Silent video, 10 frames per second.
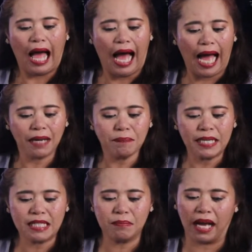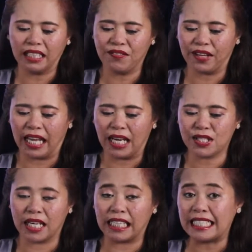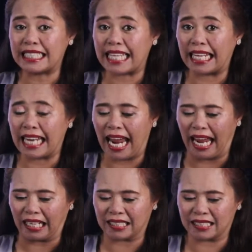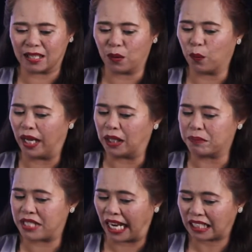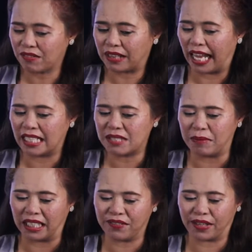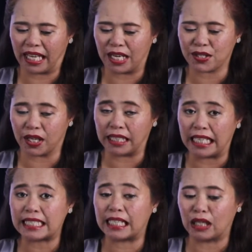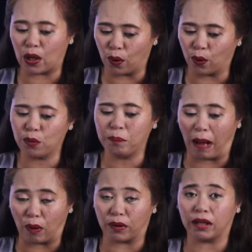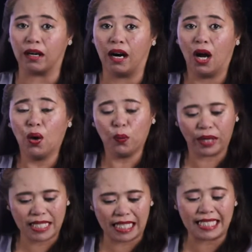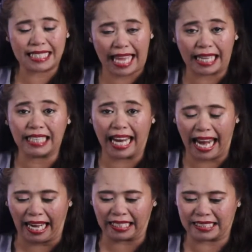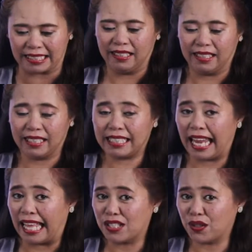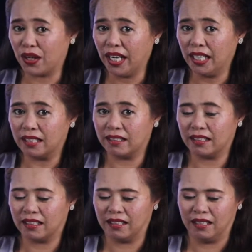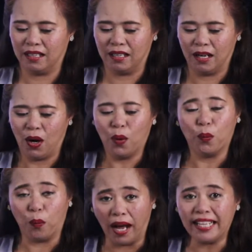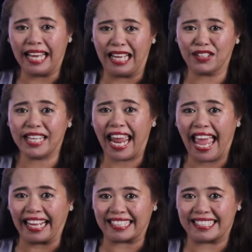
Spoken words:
Eyepiece magnification is 10x, while objective lens magnification is in low power, which is 10x. The answer? 100x.